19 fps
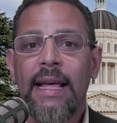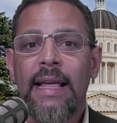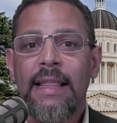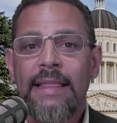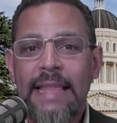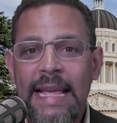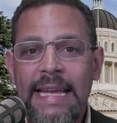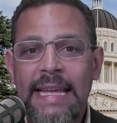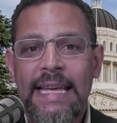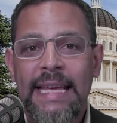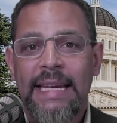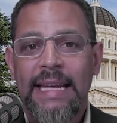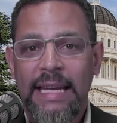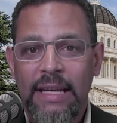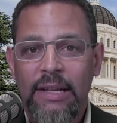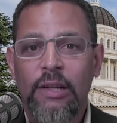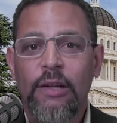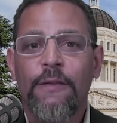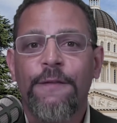They can
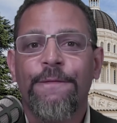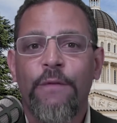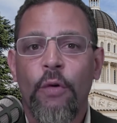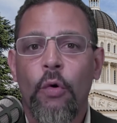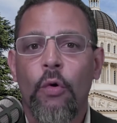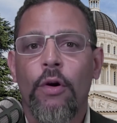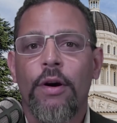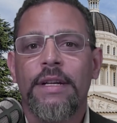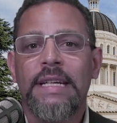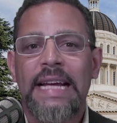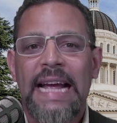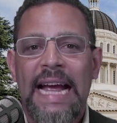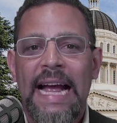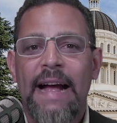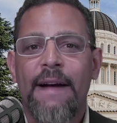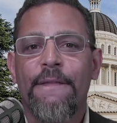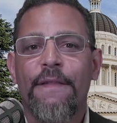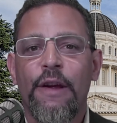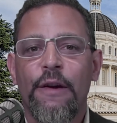ill afford to
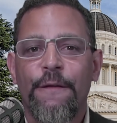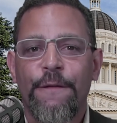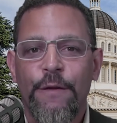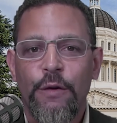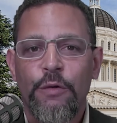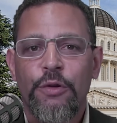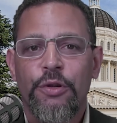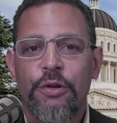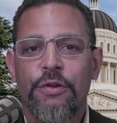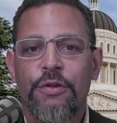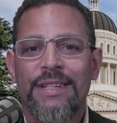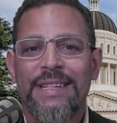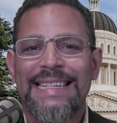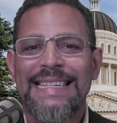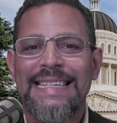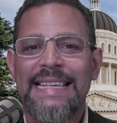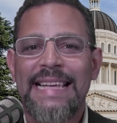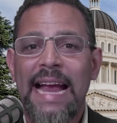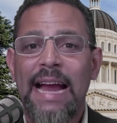have their futures
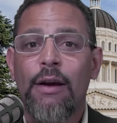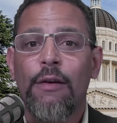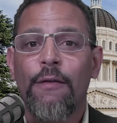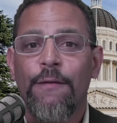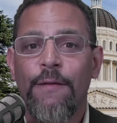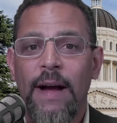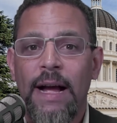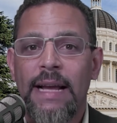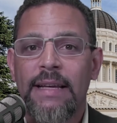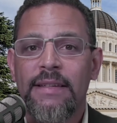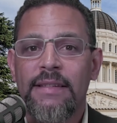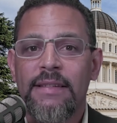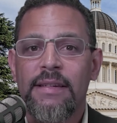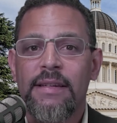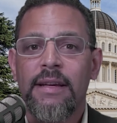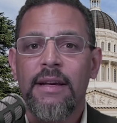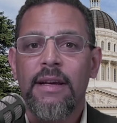sacrificed